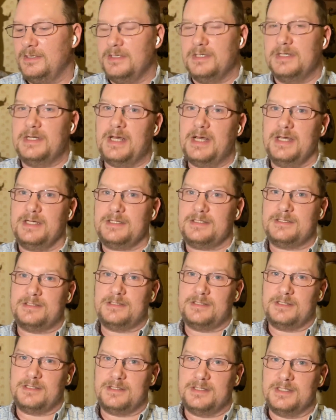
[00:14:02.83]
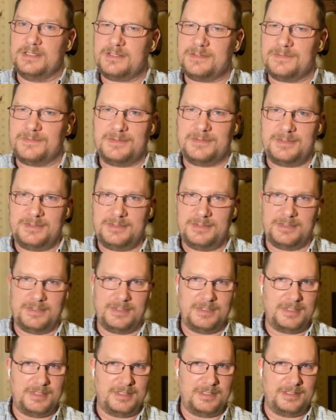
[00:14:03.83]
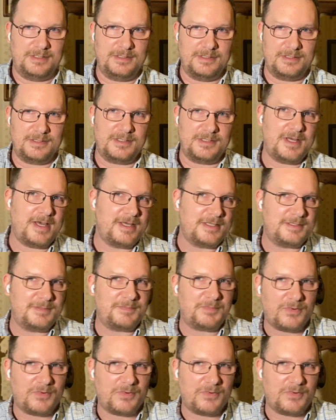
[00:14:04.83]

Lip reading: Next, this one, it's